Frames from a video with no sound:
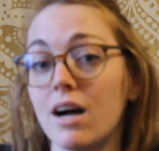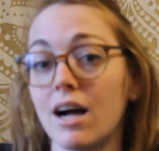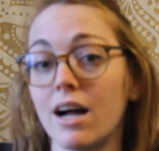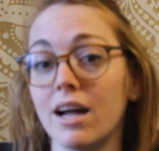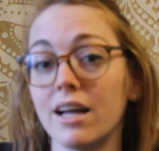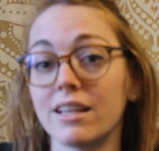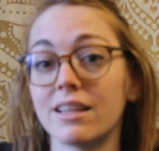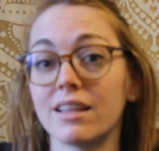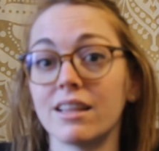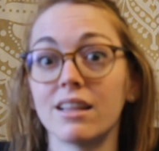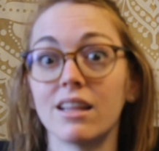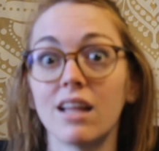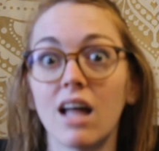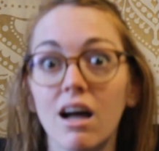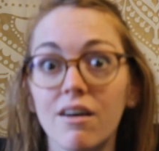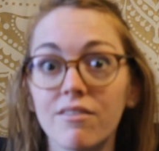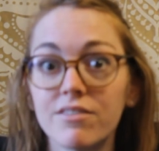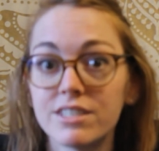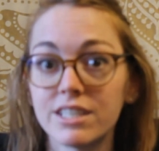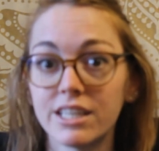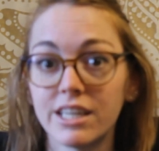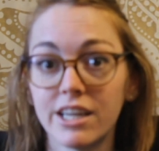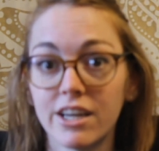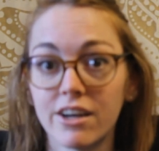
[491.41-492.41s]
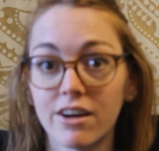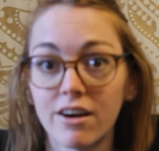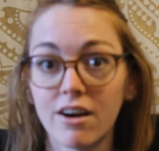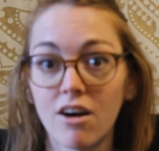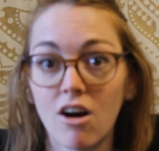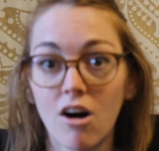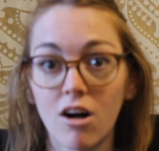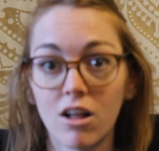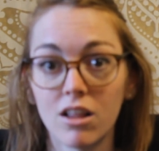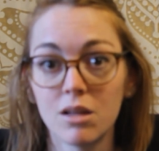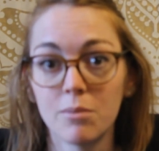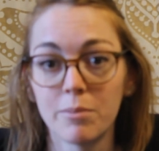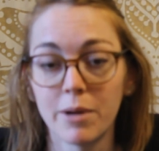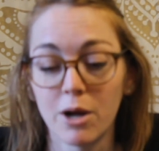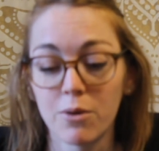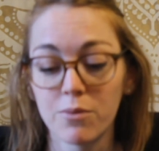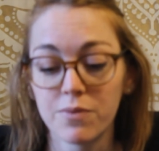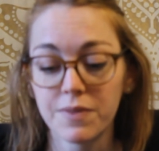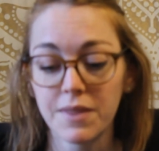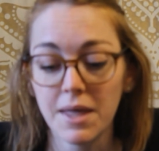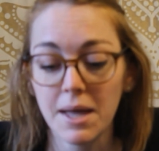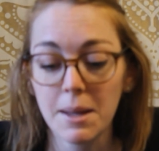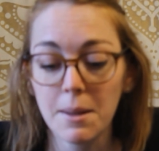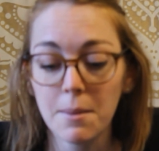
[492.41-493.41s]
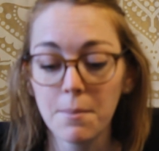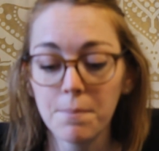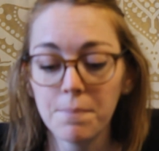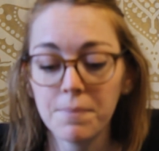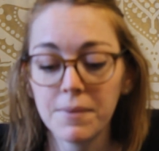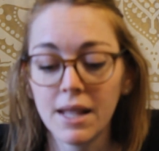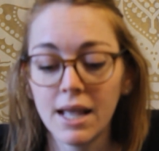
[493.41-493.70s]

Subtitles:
I'd love to hear all about them.